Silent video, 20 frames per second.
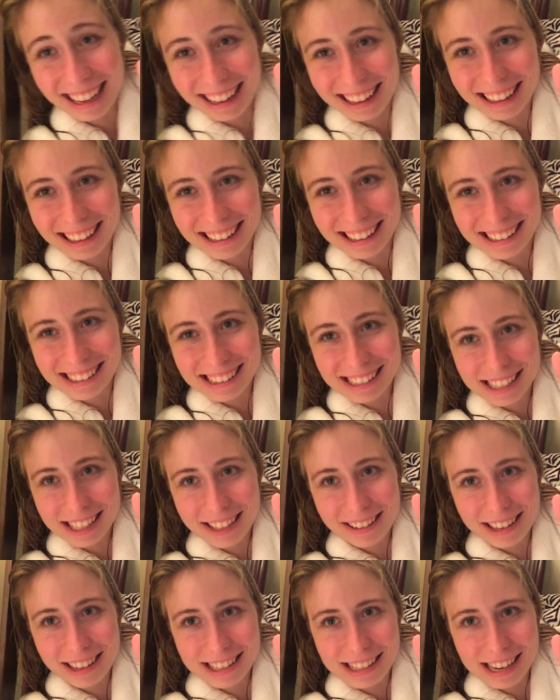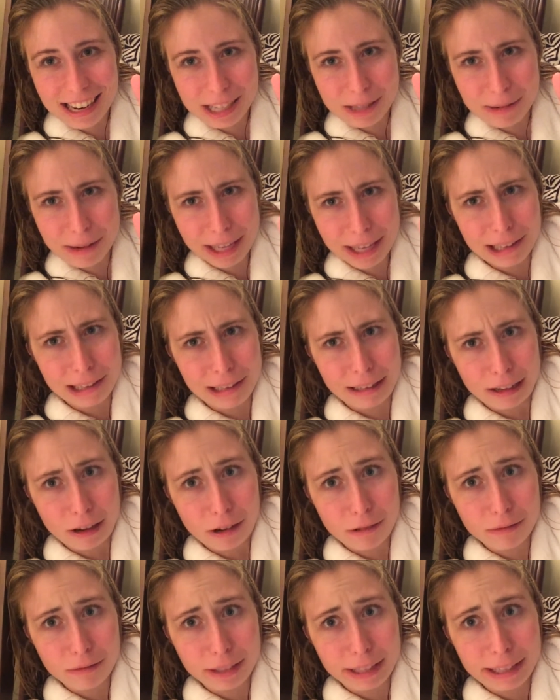I'll see you guys next week.
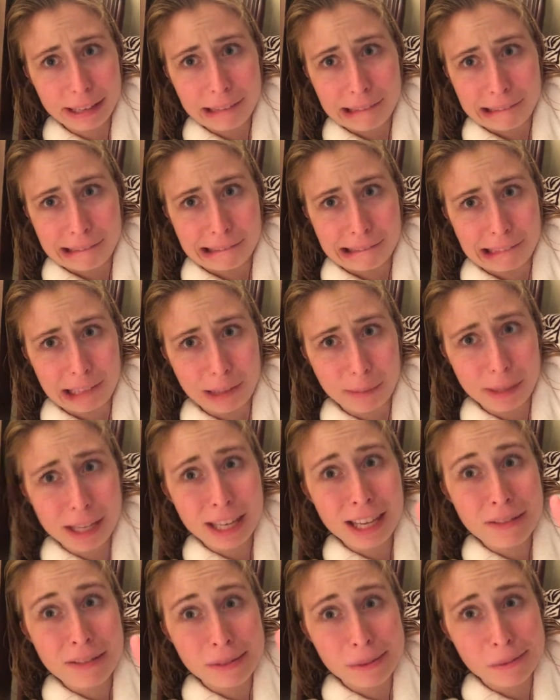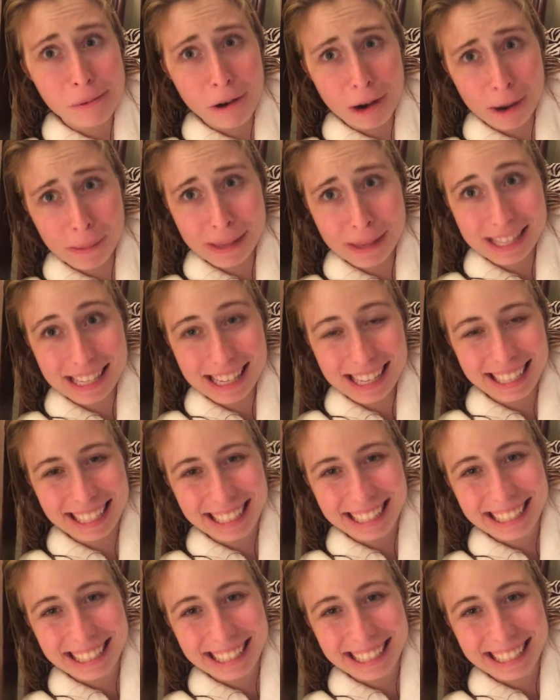Hopefully, I'll be even more busy.